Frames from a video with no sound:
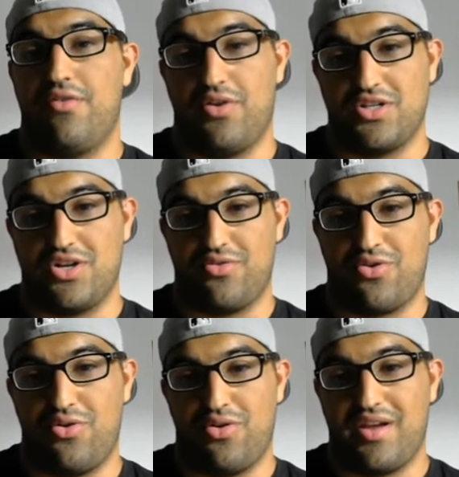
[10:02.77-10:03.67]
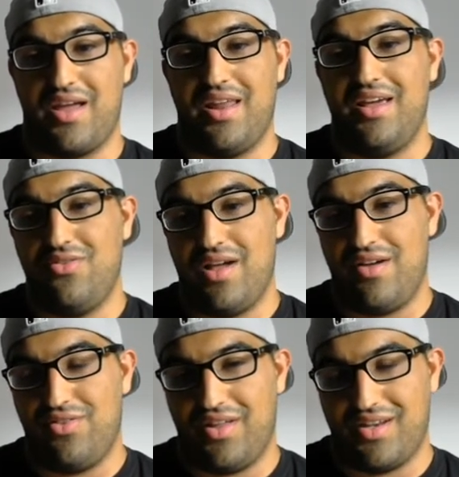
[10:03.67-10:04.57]
already started recording, and I don't
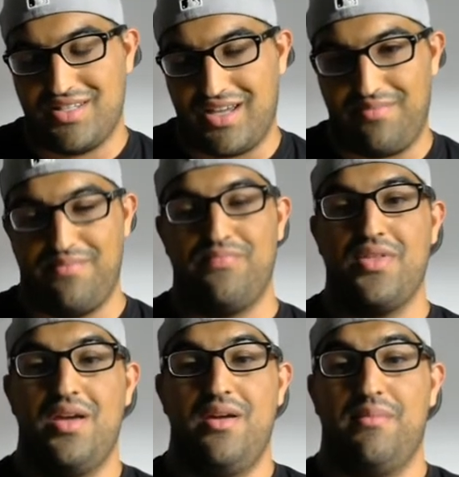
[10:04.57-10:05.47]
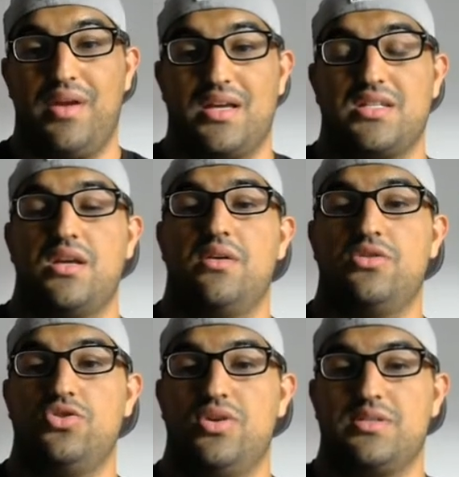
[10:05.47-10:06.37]
have a lot of time. But yes,
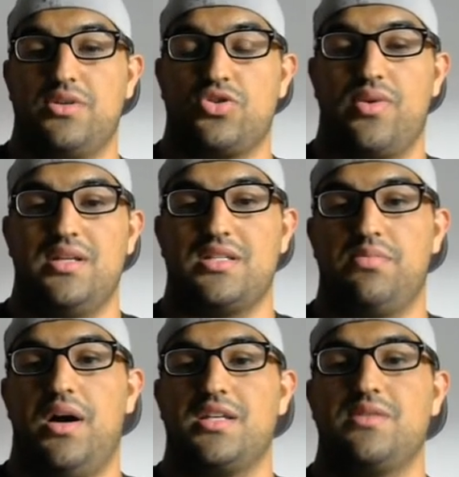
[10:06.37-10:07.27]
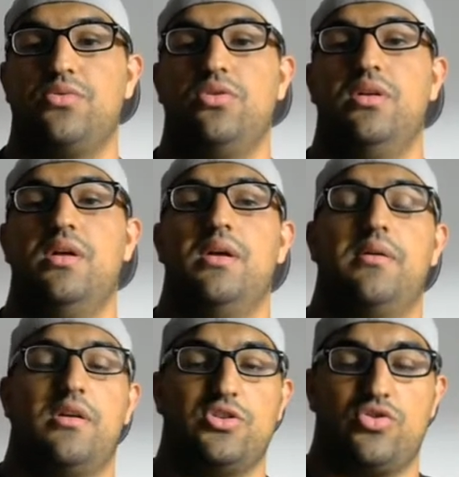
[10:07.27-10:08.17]
do as much raids as possible,
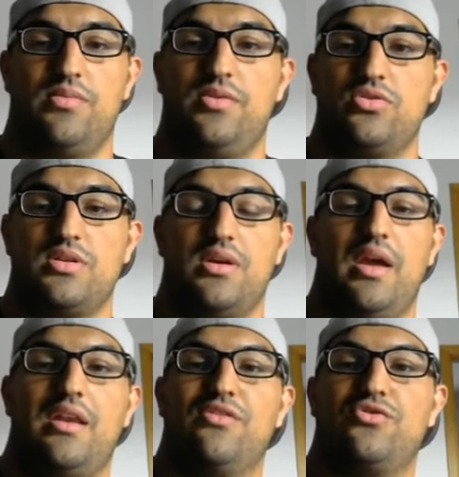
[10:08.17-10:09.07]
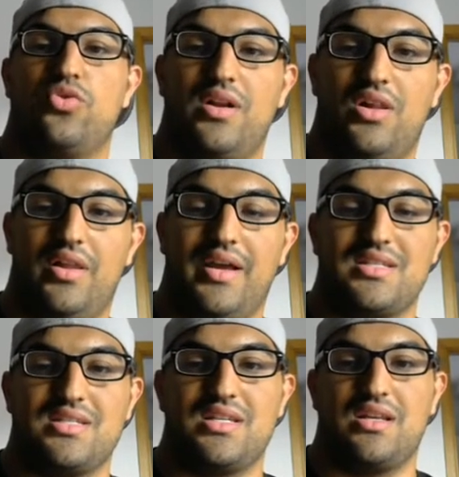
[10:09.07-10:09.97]
contribute, and join an
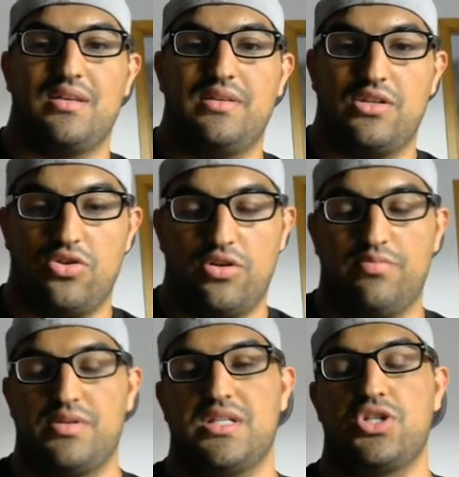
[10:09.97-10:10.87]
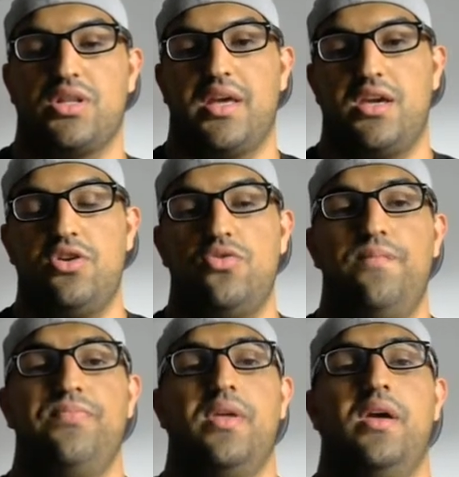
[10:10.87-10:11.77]
alliance that's in a good position like you.
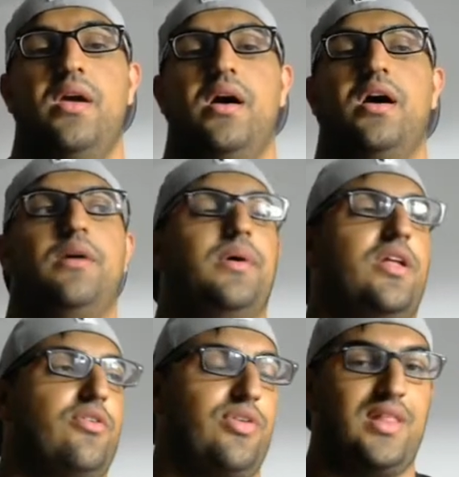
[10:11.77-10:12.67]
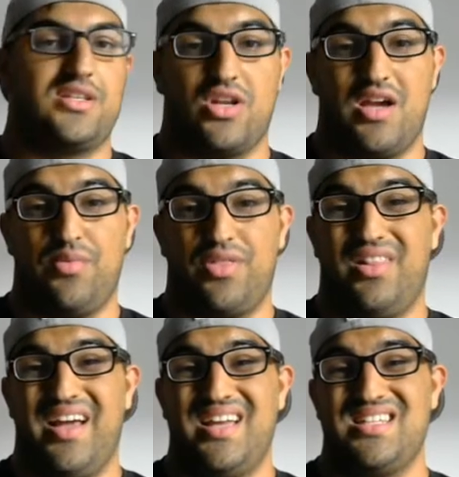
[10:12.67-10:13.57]
Another thing that's going to come with
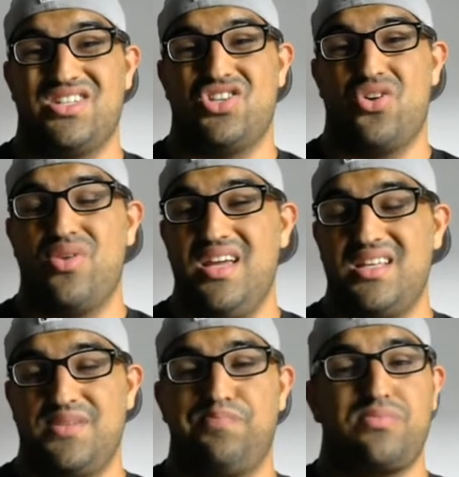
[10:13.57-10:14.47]
alliance is donate.